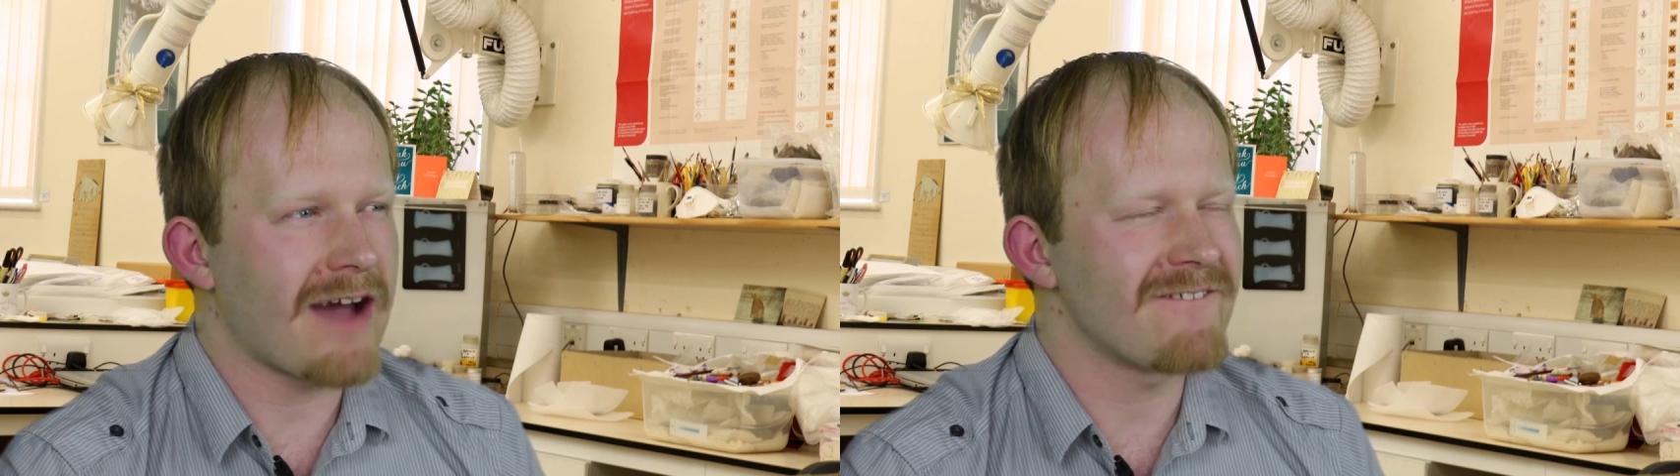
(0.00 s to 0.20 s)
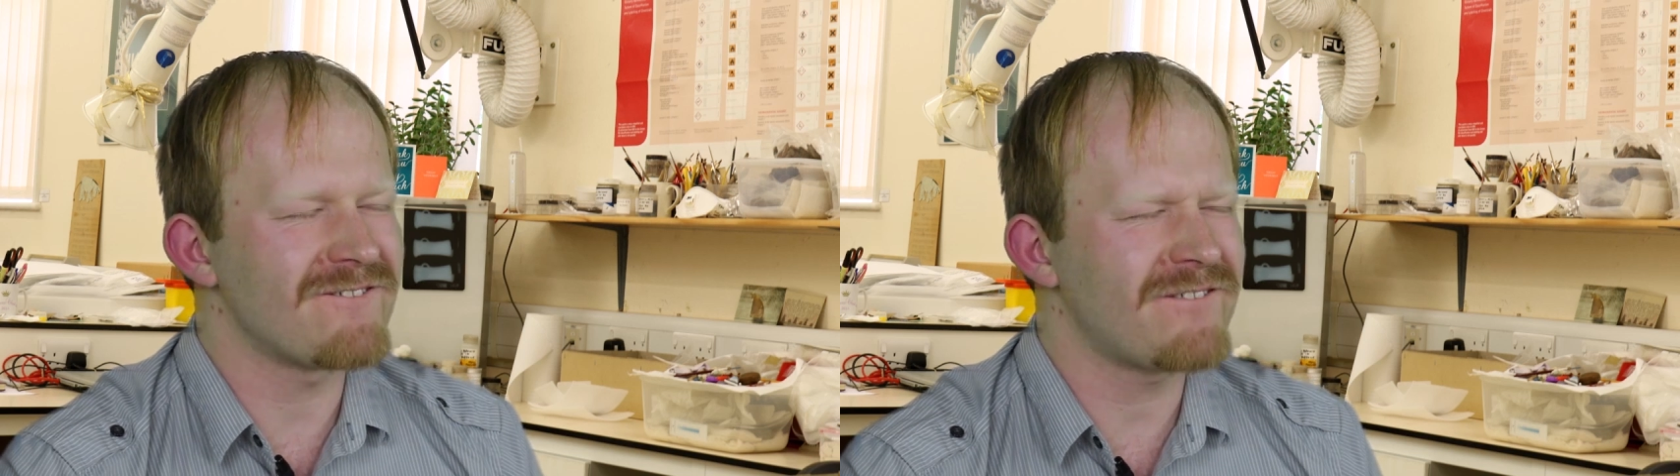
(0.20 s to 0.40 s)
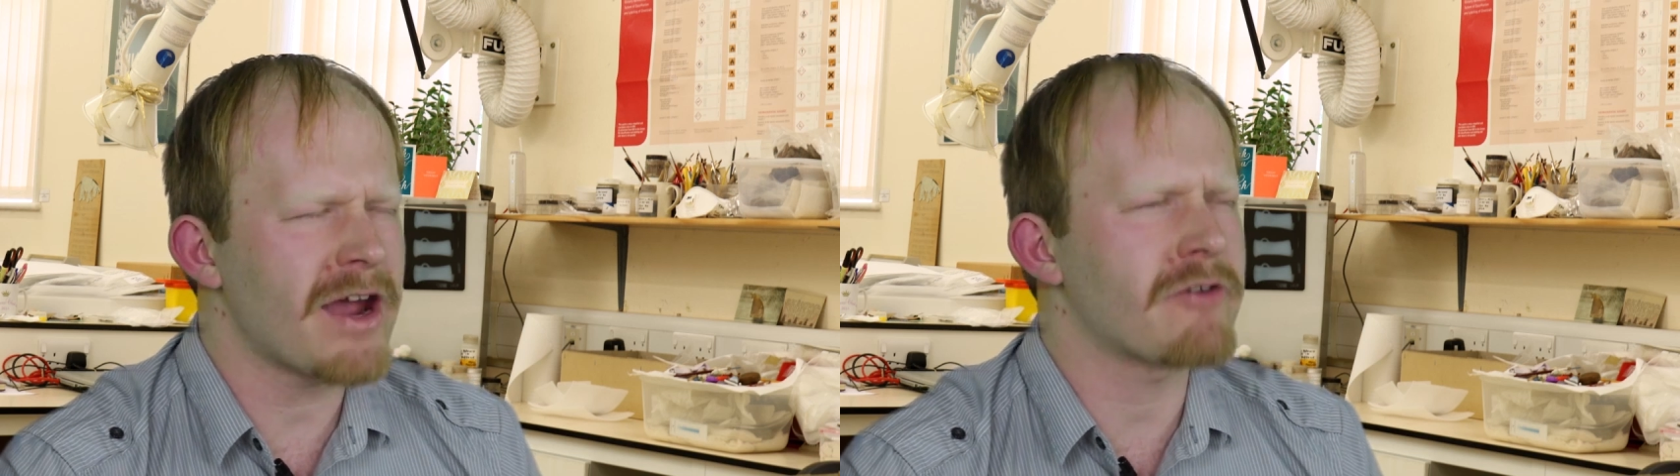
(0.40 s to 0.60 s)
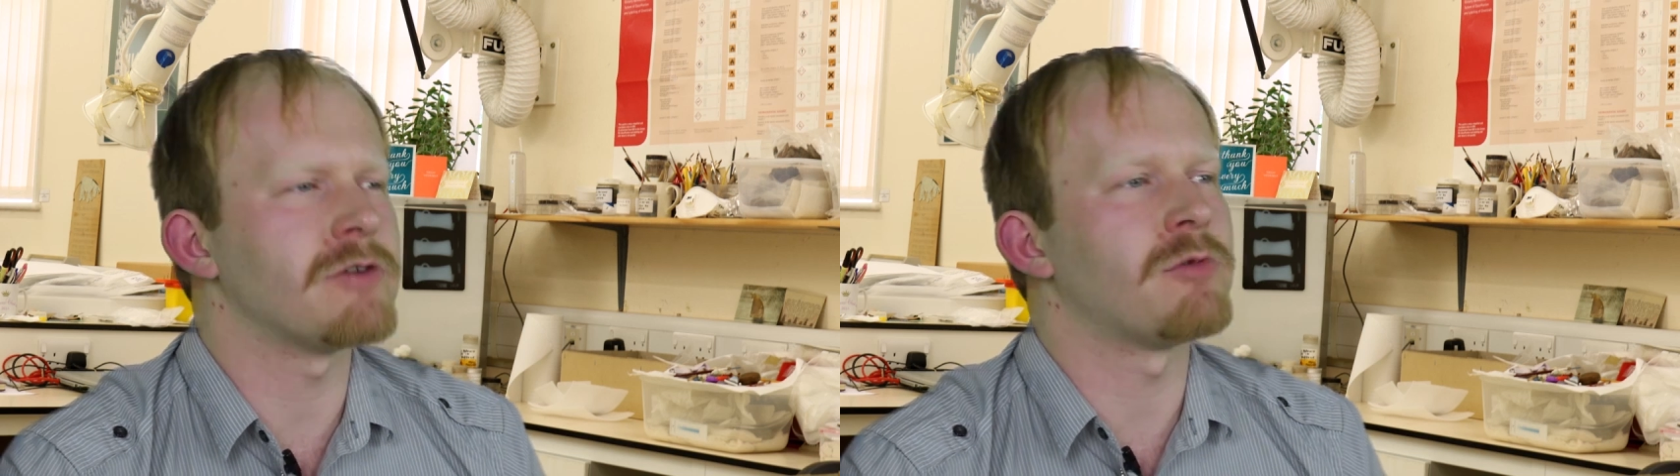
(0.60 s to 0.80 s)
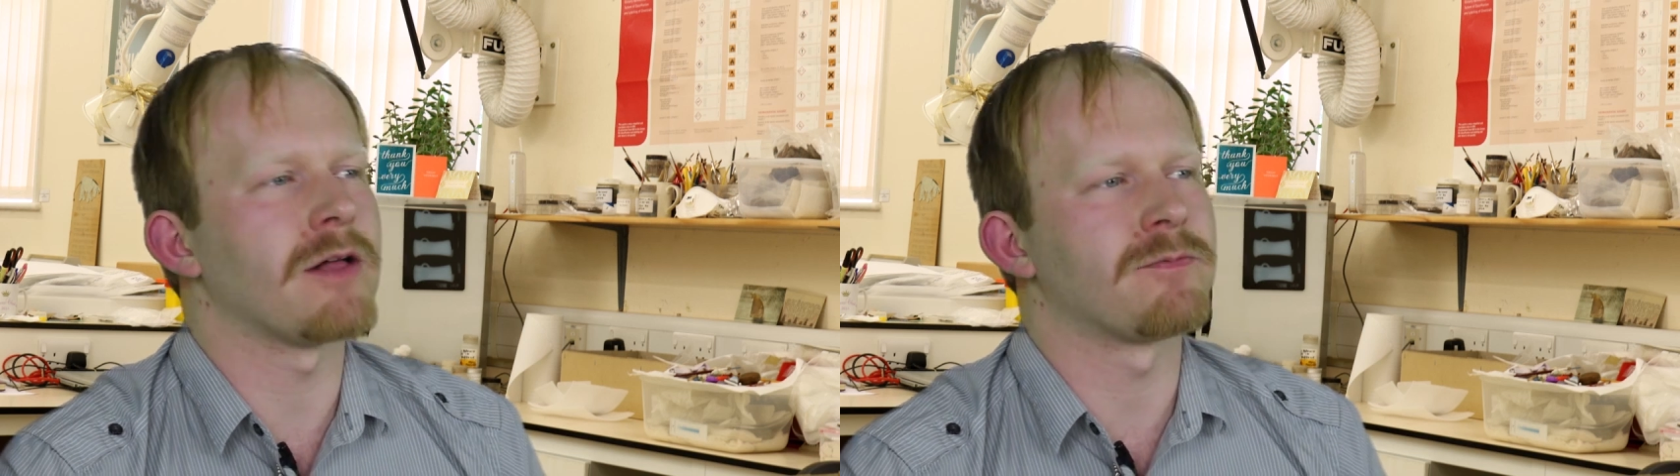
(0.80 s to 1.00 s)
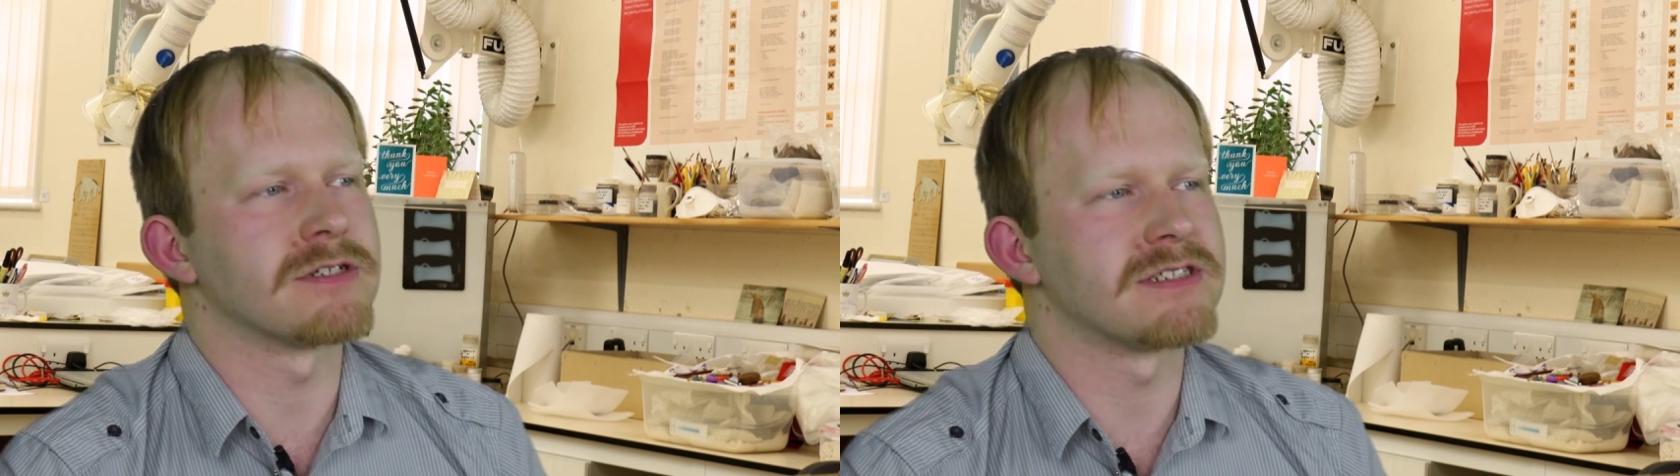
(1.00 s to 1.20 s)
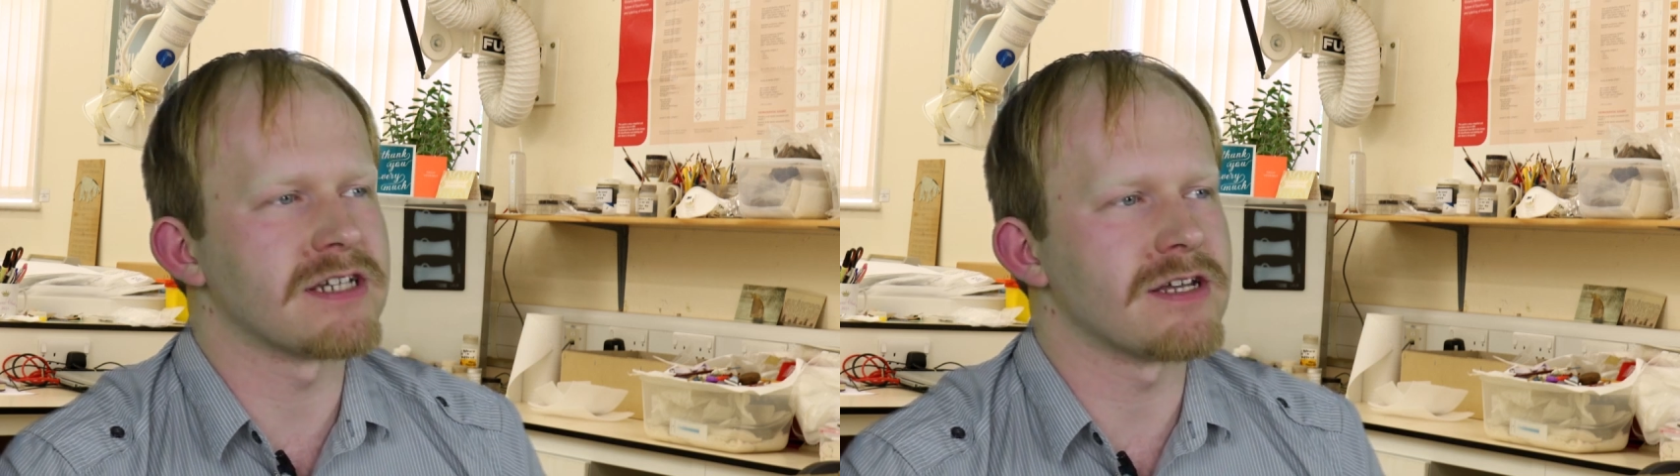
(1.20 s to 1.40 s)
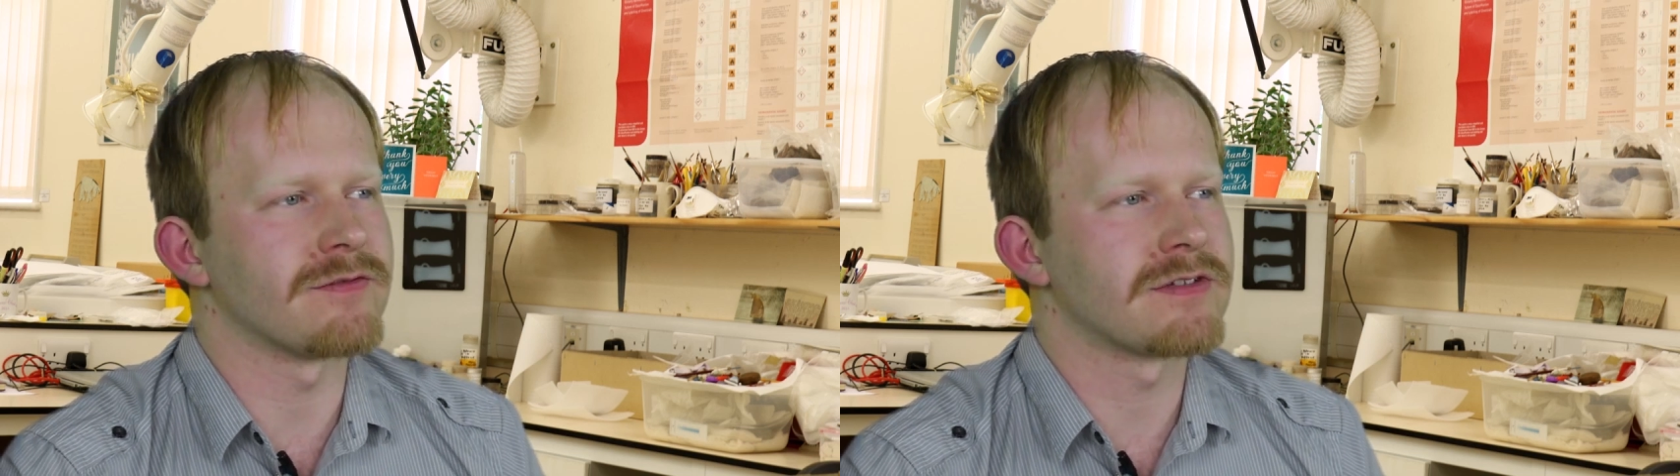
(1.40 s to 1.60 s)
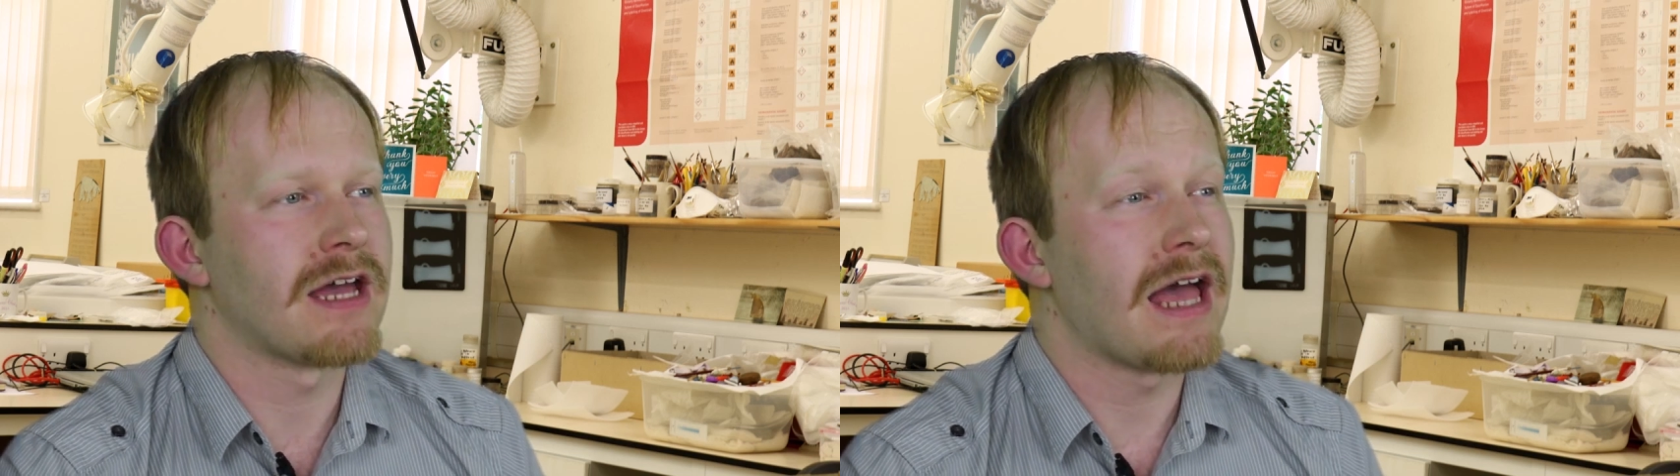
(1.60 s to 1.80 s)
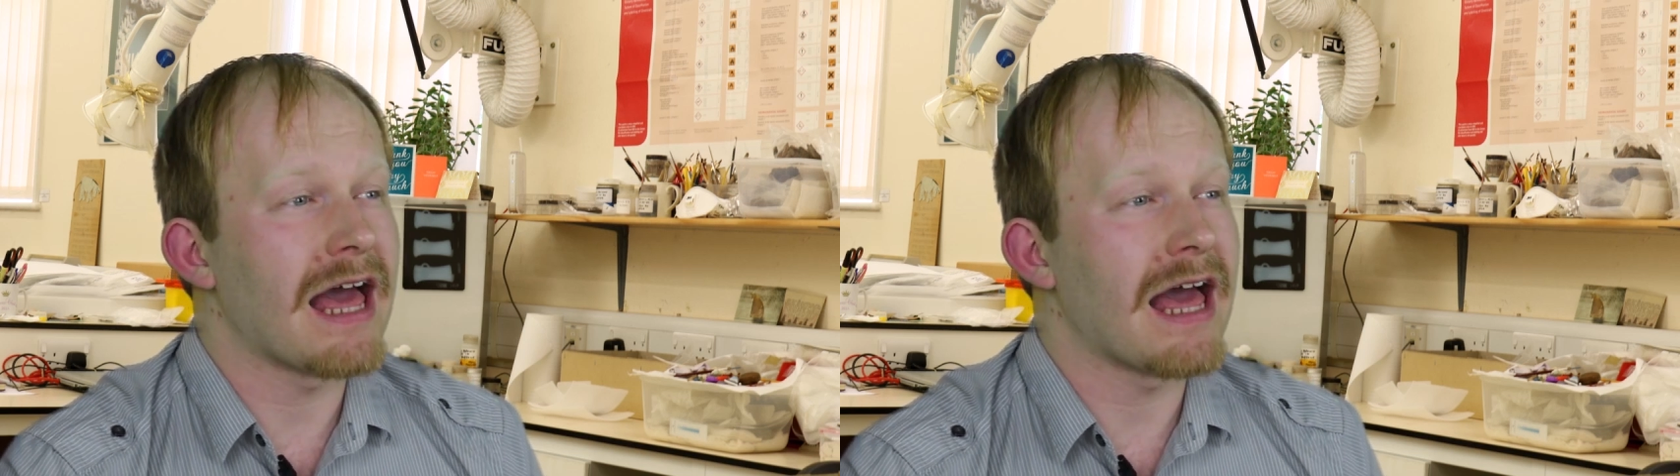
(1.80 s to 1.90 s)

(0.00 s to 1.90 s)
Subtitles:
are very well preserved,